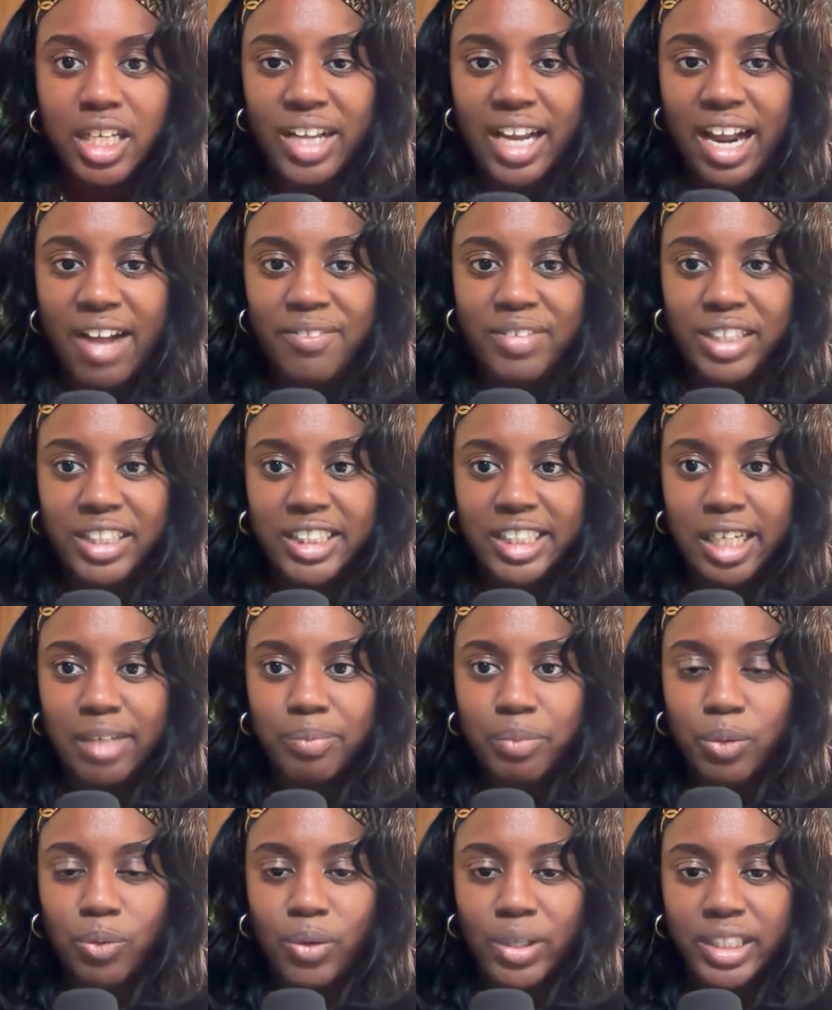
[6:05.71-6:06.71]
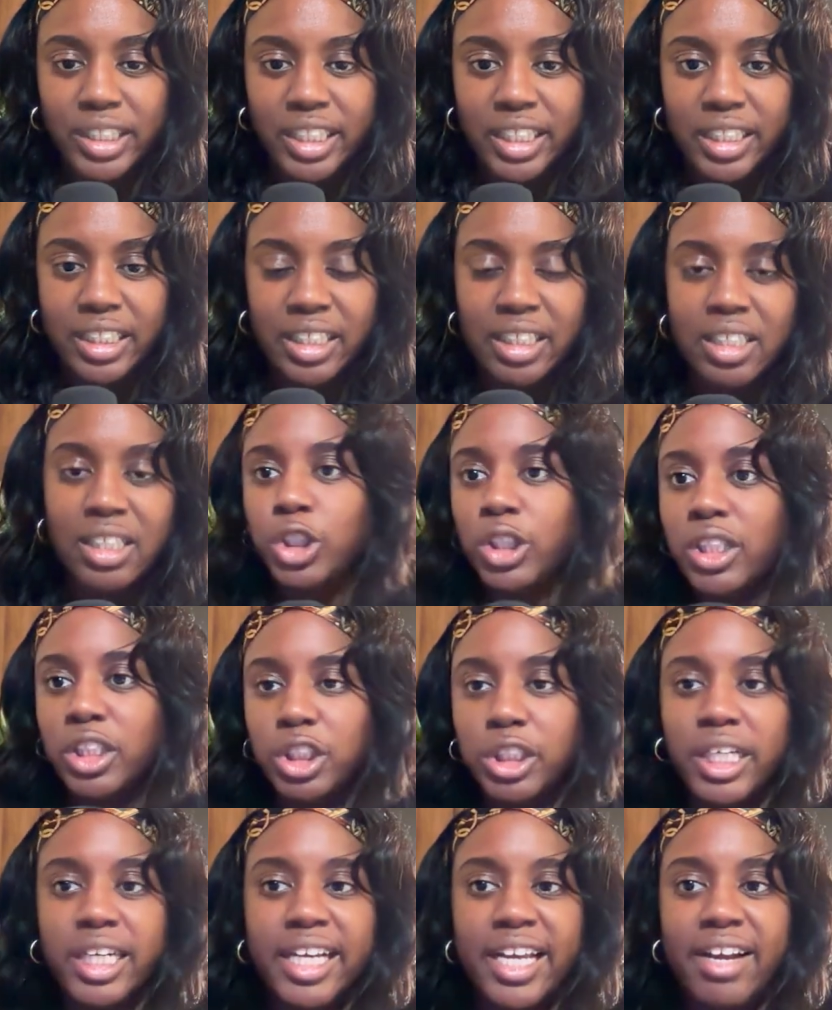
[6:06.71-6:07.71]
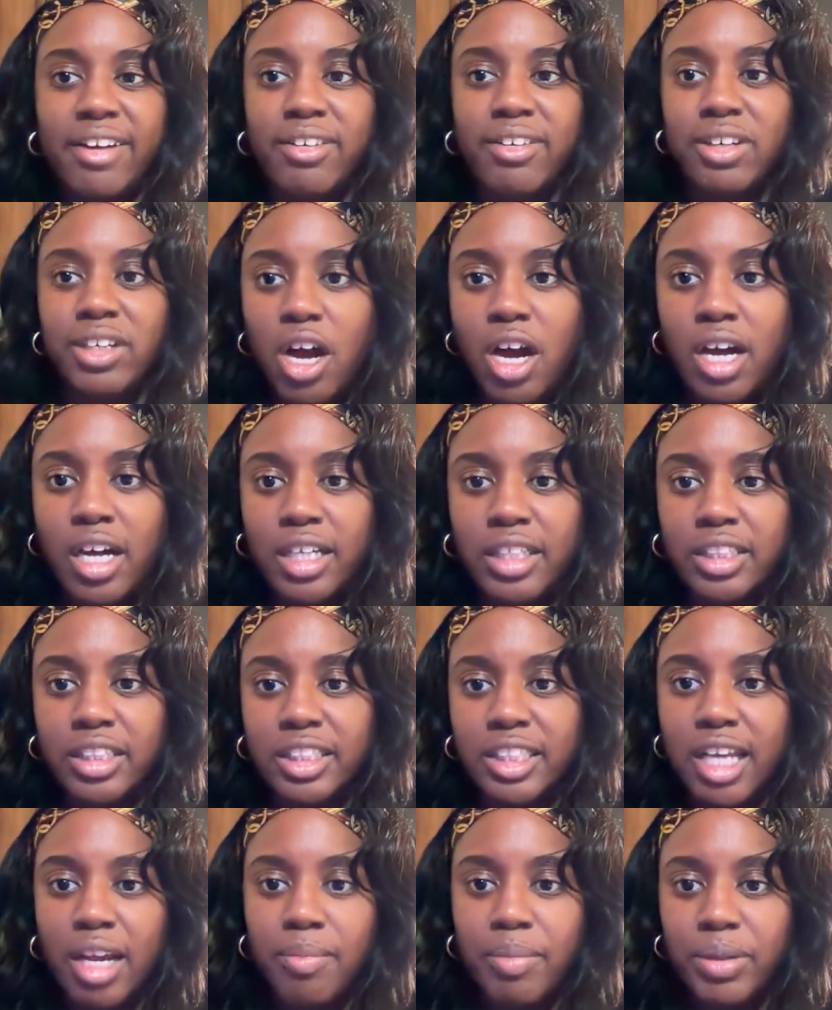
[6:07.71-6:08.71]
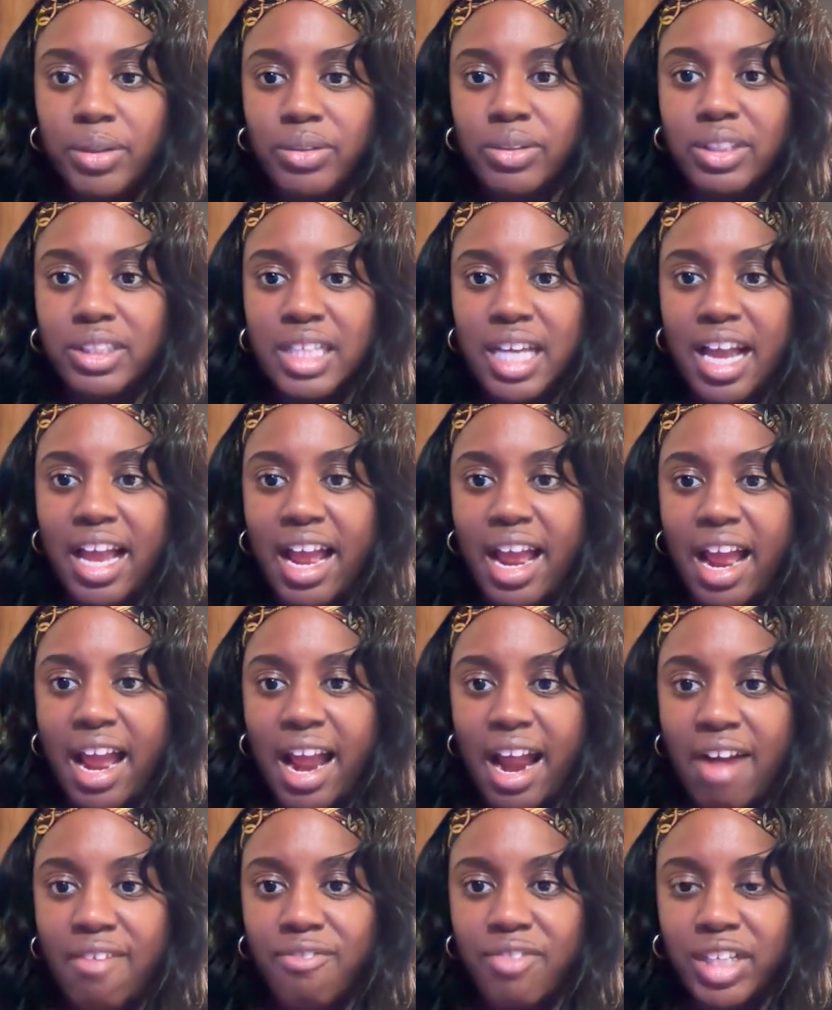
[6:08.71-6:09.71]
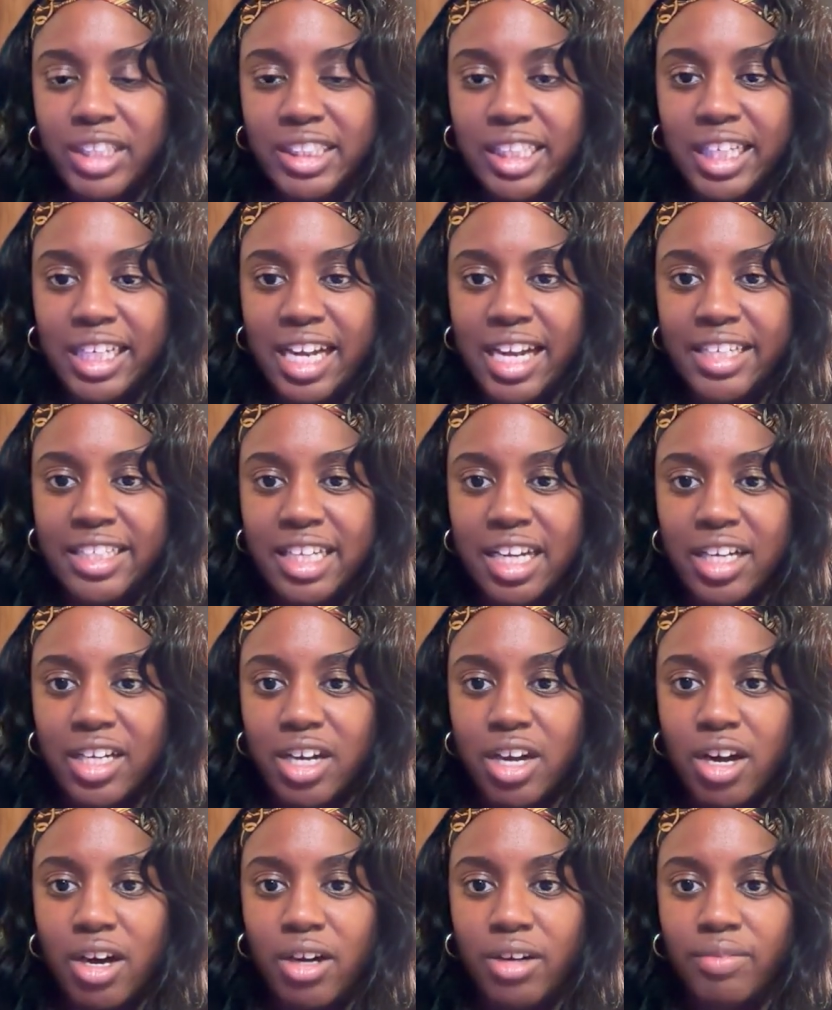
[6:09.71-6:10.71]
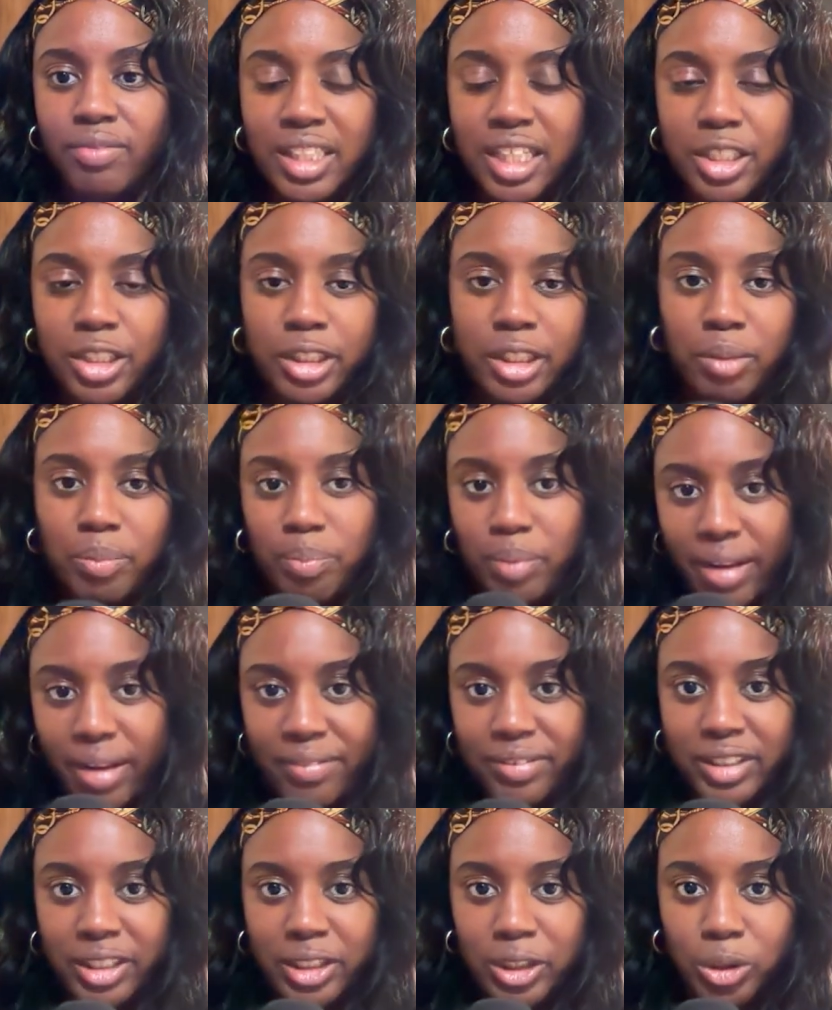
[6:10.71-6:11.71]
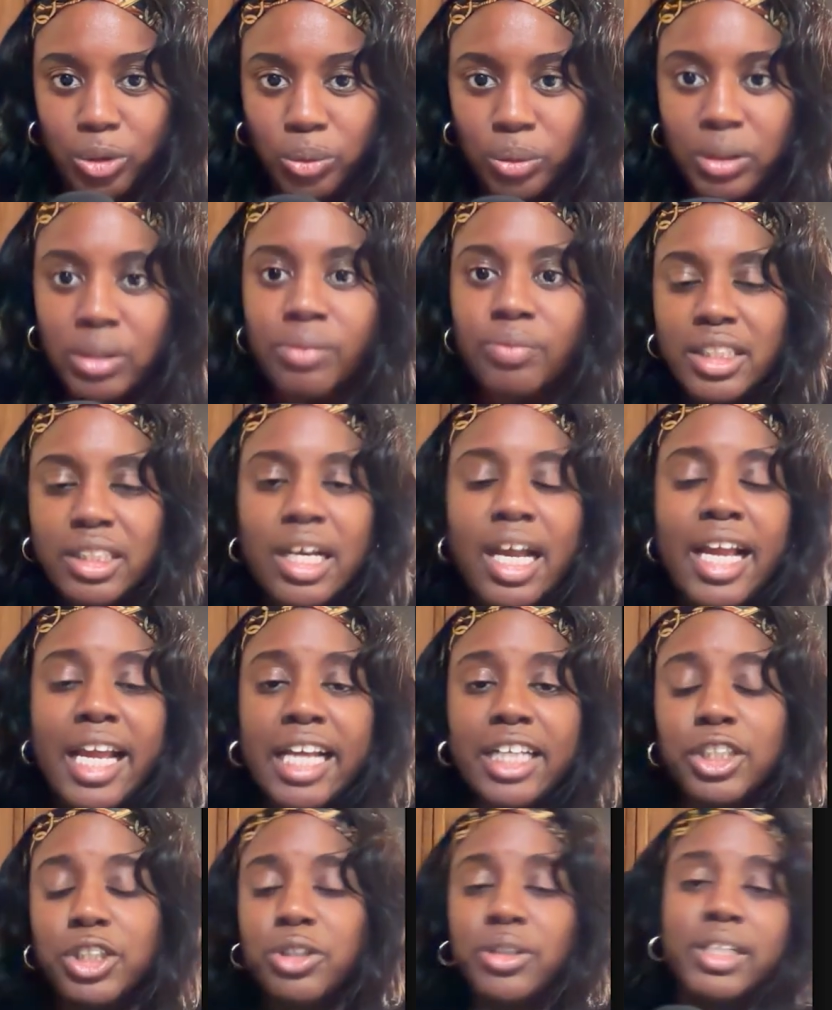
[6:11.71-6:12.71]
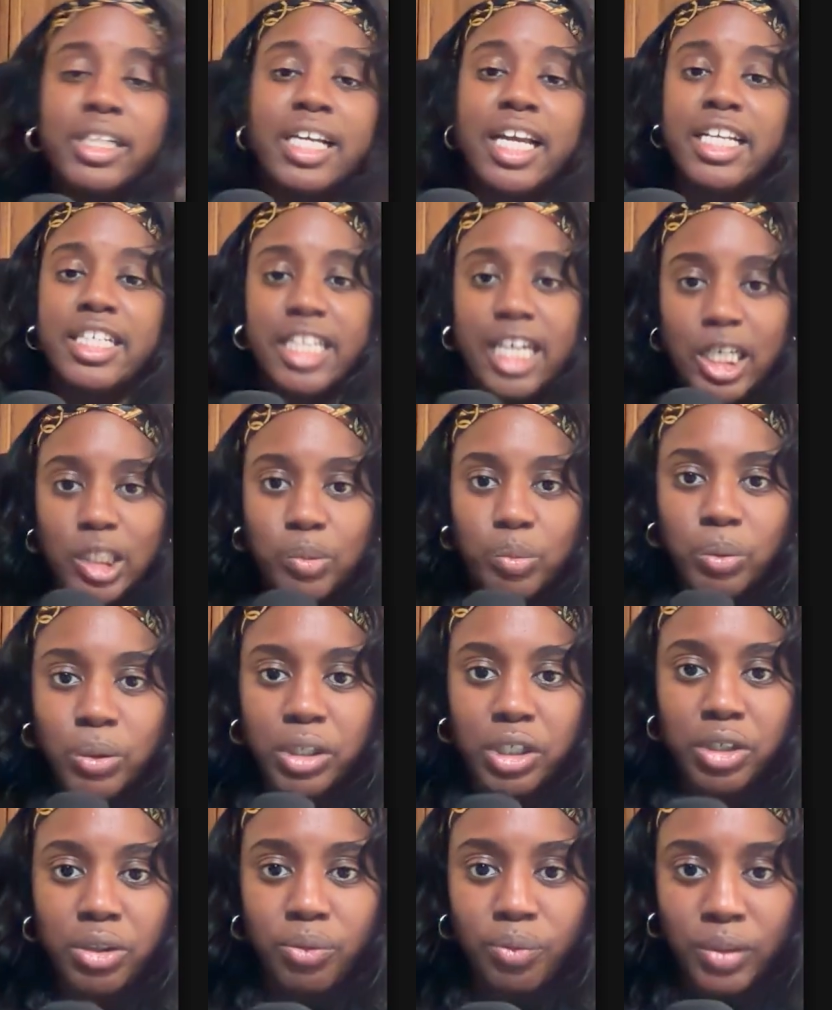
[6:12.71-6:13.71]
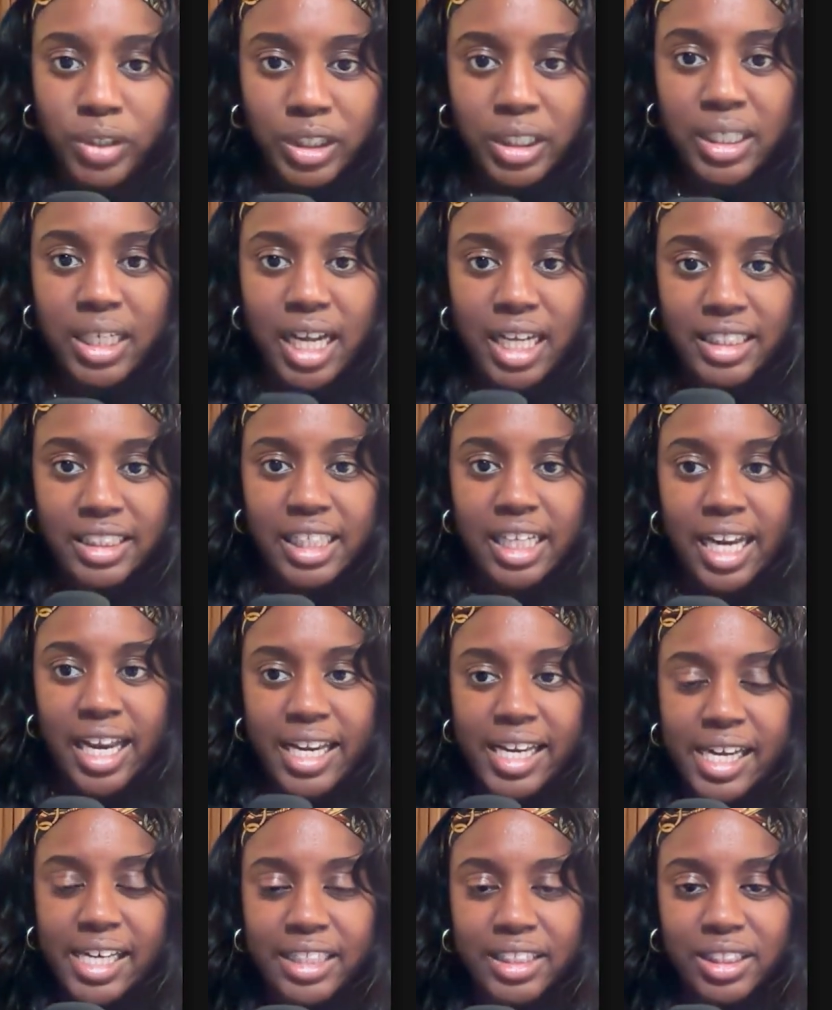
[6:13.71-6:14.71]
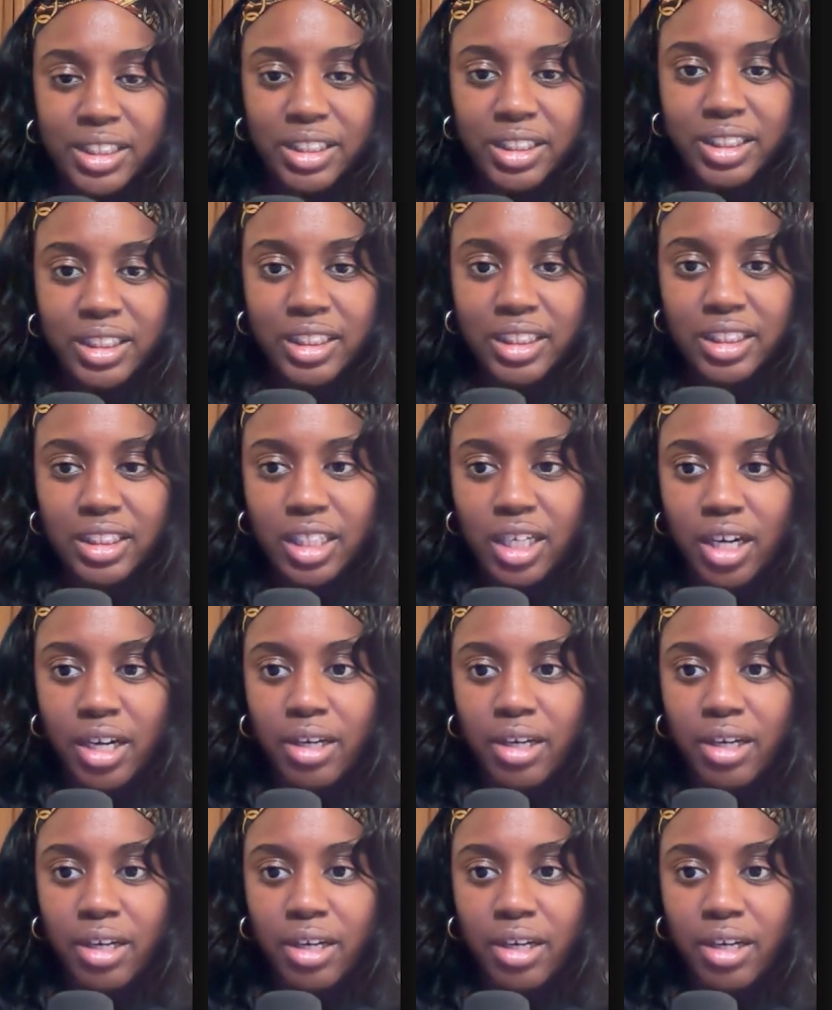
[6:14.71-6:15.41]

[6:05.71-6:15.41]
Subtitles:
I have an example one here. You can check out on demos.afrixai.com and you could play with this tool. So I actually create a dashboard where you can ask the AI assistant